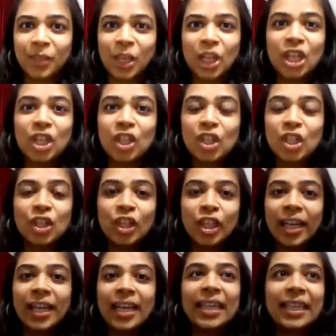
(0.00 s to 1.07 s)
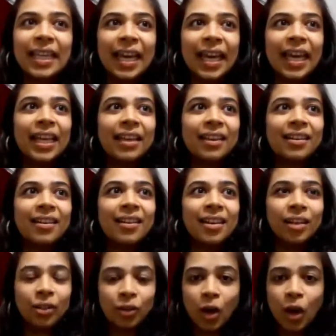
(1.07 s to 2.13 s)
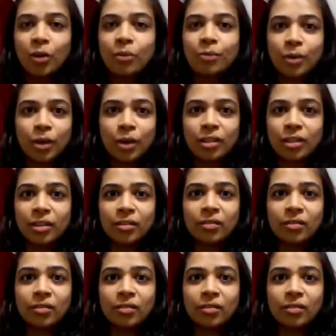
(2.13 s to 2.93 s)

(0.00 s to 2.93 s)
nurturing their thought process,